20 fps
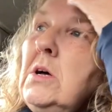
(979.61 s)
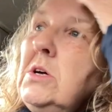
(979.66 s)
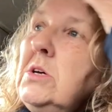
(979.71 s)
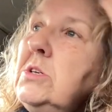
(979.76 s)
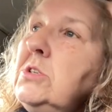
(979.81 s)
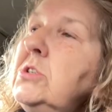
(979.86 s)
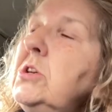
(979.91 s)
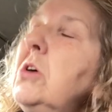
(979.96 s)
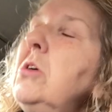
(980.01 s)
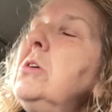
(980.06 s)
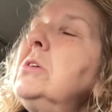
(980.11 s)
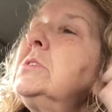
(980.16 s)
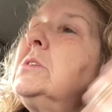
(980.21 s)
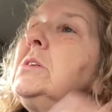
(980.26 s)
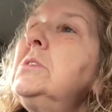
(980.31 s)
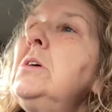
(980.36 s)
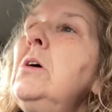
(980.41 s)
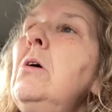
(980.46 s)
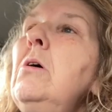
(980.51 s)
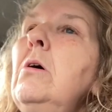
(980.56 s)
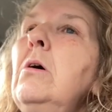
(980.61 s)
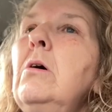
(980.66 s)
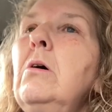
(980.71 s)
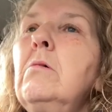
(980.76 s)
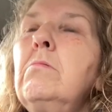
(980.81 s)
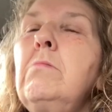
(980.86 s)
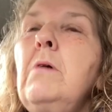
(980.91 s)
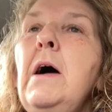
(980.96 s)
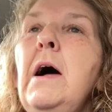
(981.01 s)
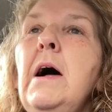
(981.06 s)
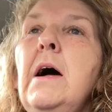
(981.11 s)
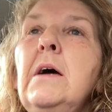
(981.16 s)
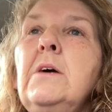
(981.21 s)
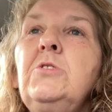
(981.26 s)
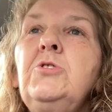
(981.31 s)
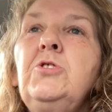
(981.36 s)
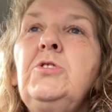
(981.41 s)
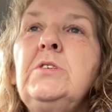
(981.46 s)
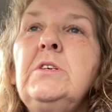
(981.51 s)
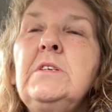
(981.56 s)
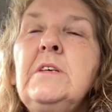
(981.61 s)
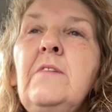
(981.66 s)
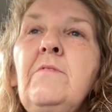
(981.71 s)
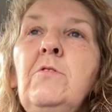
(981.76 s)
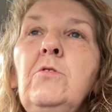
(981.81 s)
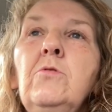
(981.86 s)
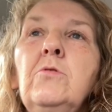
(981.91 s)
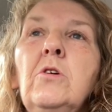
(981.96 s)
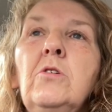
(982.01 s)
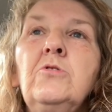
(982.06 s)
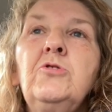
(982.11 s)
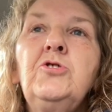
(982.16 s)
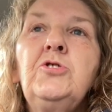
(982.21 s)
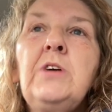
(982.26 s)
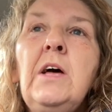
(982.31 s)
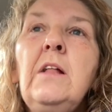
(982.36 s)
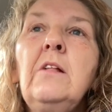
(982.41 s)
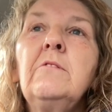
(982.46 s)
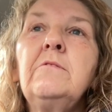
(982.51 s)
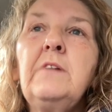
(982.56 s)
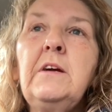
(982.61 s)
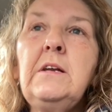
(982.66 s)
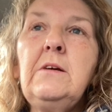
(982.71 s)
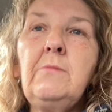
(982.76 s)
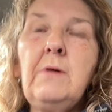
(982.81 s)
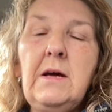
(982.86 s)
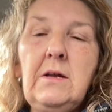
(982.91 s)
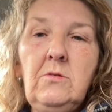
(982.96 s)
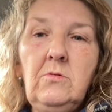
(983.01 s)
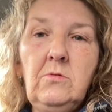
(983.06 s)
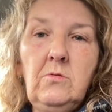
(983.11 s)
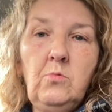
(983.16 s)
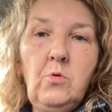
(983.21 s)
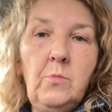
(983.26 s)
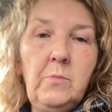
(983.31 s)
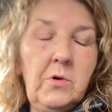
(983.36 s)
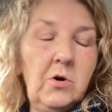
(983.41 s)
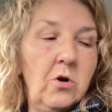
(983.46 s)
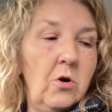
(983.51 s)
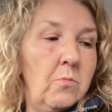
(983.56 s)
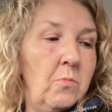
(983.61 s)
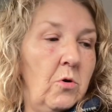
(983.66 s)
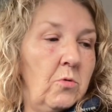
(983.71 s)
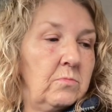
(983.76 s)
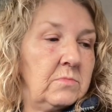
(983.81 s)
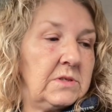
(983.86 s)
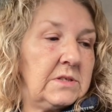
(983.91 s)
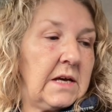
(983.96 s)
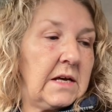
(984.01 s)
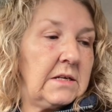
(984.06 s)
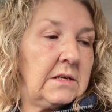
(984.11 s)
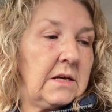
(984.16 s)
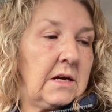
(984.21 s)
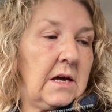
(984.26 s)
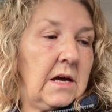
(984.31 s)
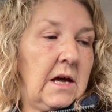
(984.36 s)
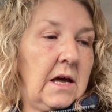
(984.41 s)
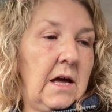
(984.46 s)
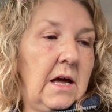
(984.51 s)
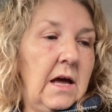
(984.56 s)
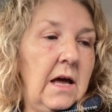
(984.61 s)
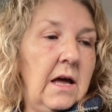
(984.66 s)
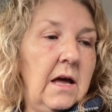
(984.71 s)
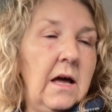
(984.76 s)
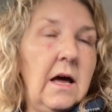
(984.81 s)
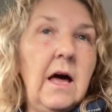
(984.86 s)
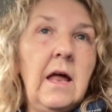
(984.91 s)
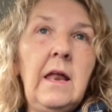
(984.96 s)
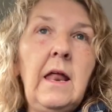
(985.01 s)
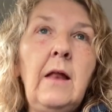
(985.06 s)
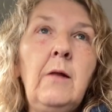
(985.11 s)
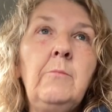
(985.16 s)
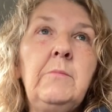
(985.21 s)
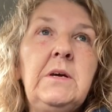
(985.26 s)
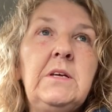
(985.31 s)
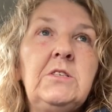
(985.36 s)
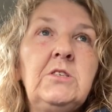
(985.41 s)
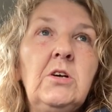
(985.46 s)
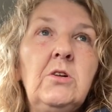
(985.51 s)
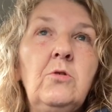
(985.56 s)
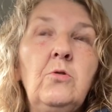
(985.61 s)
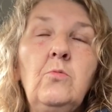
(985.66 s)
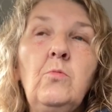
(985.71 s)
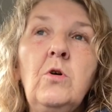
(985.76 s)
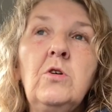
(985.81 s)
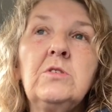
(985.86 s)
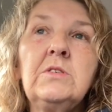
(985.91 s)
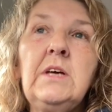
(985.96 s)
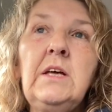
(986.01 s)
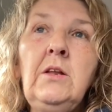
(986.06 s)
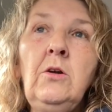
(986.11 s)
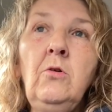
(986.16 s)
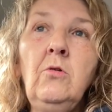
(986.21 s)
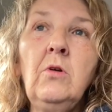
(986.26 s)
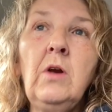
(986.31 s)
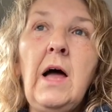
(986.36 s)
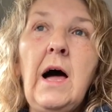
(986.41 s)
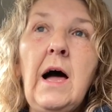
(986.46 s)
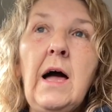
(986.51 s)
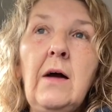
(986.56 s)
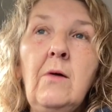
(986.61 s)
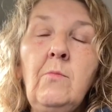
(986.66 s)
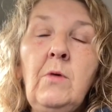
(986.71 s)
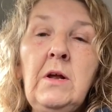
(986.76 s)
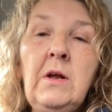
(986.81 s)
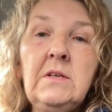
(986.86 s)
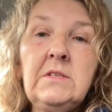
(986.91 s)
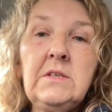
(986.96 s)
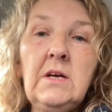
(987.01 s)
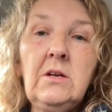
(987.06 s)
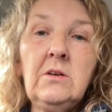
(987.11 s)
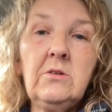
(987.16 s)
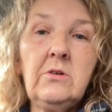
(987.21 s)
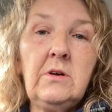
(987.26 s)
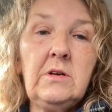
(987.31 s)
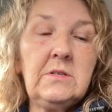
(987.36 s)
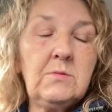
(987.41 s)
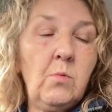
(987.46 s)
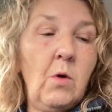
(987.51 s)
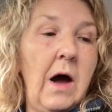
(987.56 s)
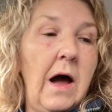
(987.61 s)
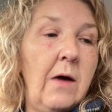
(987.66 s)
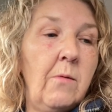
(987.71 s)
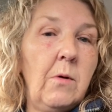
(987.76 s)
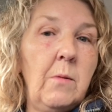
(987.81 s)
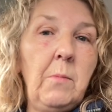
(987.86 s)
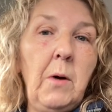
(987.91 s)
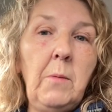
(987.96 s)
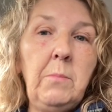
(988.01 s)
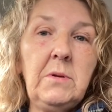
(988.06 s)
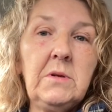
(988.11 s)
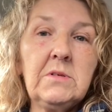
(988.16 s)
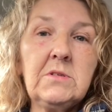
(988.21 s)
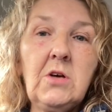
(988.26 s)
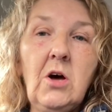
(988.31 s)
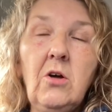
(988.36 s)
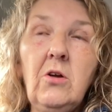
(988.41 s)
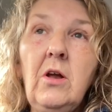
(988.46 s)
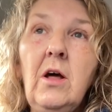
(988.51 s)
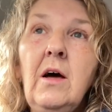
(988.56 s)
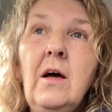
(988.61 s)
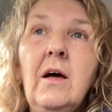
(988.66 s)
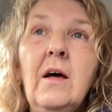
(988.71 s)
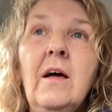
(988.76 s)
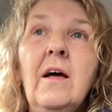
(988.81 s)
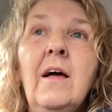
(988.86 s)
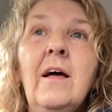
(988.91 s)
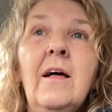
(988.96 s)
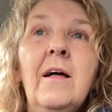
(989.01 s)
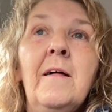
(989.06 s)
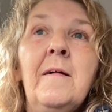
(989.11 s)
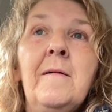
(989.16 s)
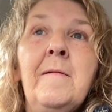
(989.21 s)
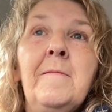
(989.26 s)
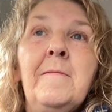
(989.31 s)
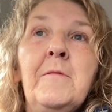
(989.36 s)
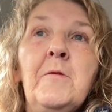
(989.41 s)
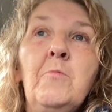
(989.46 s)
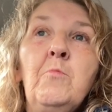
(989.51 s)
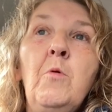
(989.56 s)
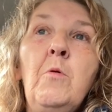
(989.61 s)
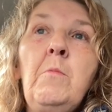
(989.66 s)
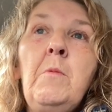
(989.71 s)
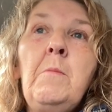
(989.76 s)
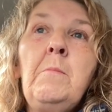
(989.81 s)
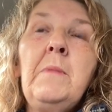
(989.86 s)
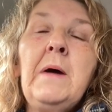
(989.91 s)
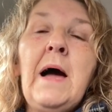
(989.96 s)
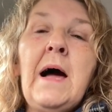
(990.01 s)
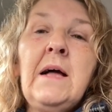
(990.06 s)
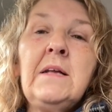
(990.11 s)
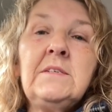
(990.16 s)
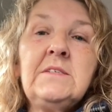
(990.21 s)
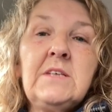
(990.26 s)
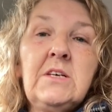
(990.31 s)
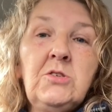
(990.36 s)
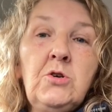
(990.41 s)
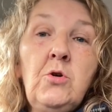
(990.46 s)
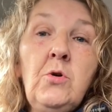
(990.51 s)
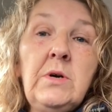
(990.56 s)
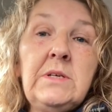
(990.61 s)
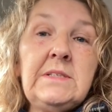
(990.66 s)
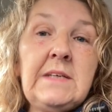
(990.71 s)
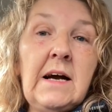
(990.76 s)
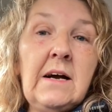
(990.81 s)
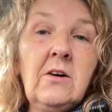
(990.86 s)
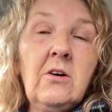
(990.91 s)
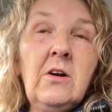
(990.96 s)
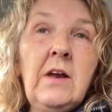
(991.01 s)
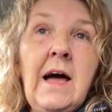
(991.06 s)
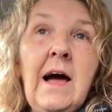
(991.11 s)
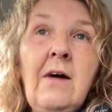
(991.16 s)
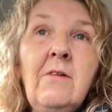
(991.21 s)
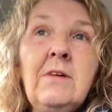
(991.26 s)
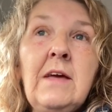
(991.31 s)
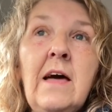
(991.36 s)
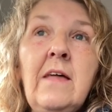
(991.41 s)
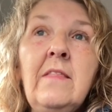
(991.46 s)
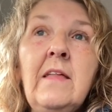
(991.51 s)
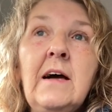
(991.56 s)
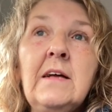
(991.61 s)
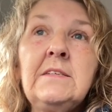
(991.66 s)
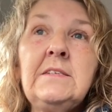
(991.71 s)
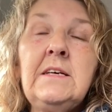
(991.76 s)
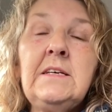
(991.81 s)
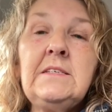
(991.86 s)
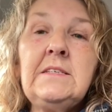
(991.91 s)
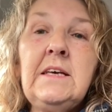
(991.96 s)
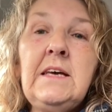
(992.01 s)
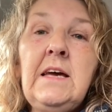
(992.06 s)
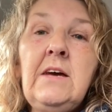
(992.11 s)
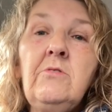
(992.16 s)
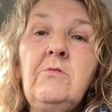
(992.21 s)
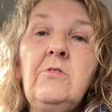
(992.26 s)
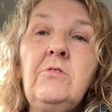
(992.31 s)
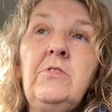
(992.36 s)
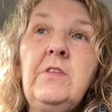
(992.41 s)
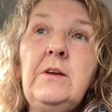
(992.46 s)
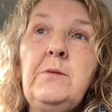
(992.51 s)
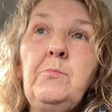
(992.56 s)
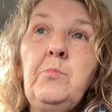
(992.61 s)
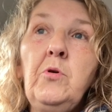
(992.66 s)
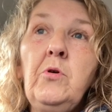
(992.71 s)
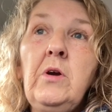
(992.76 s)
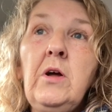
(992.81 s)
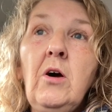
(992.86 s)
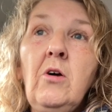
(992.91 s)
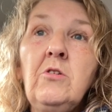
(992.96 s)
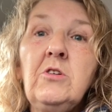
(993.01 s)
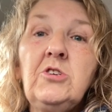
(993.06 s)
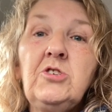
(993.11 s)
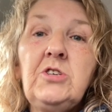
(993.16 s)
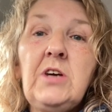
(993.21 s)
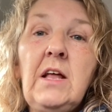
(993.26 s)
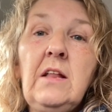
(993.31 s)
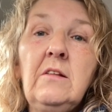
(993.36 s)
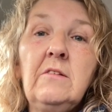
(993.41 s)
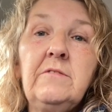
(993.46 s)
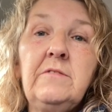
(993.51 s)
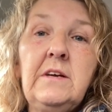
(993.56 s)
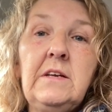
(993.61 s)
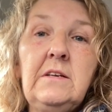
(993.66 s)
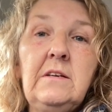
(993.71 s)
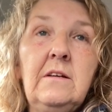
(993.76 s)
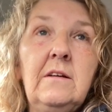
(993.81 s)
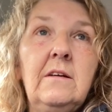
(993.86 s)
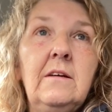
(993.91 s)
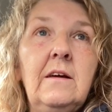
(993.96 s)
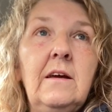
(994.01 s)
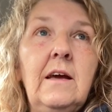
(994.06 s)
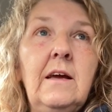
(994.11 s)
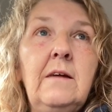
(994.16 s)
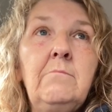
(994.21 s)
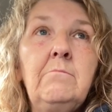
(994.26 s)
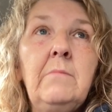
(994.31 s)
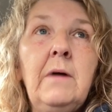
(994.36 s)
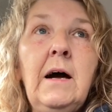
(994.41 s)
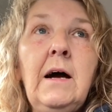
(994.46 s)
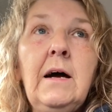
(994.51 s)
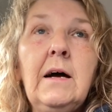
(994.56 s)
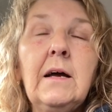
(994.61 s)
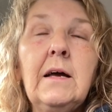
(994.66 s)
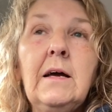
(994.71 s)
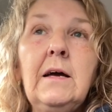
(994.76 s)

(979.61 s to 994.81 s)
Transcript: So I says, oh, right. She says, have a look on the shelf. Anyway, another woman come up and said, uh, I'll help you to look. What's it look like? And when I told her it's white with bubbles on, woman behind says, oh, it ain't gone out yet, that. It's here. And they'd put it on a shelf in, in back.